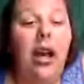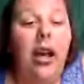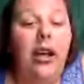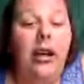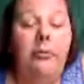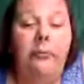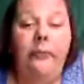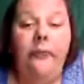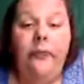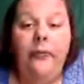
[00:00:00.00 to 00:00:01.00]
I
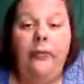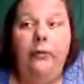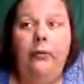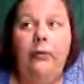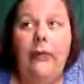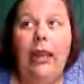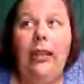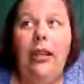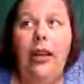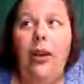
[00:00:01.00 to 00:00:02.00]

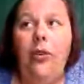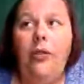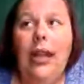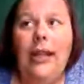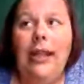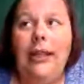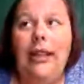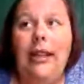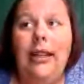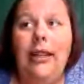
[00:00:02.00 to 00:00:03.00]
like
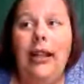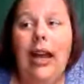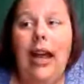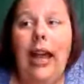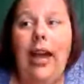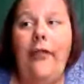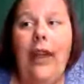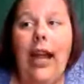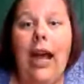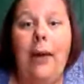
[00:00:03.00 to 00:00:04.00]
that I have
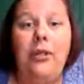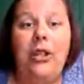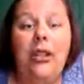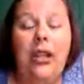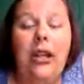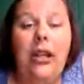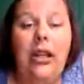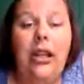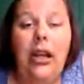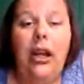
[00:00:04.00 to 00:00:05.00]
that option that,
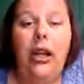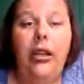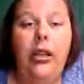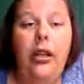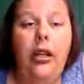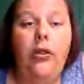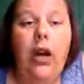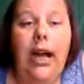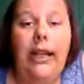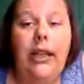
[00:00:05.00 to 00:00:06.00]

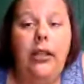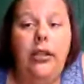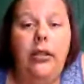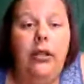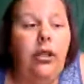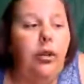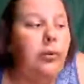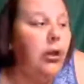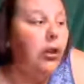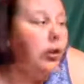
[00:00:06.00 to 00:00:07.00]
I can,
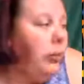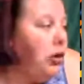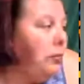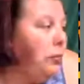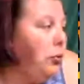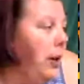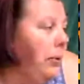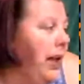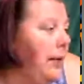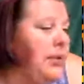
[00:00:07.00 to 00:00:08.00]
with all the multiple
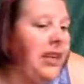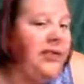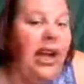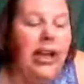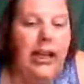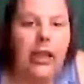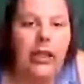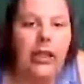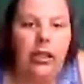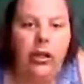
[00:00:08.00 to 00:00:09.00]
webcams I got,
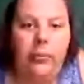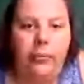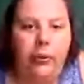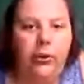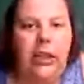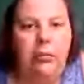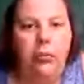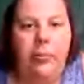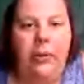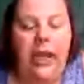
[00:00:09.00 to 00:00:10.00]
the
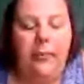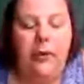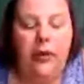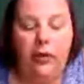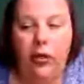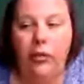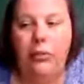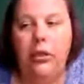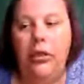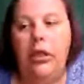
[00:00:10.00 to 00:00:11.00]
built-in webcam in the
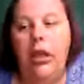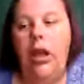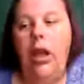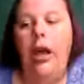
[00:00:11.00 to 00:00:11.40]
Chromebook.